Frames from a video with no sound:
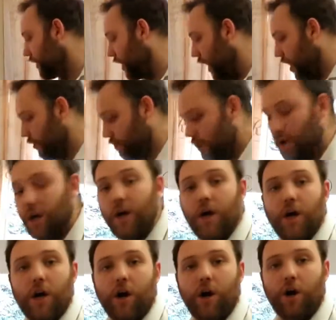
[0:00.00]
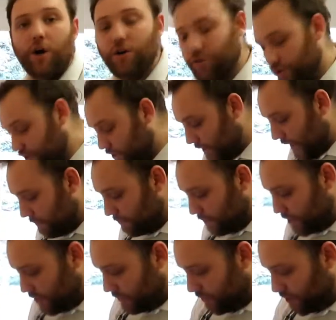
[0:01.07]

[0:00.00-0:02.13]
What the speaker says: to go 100 grams of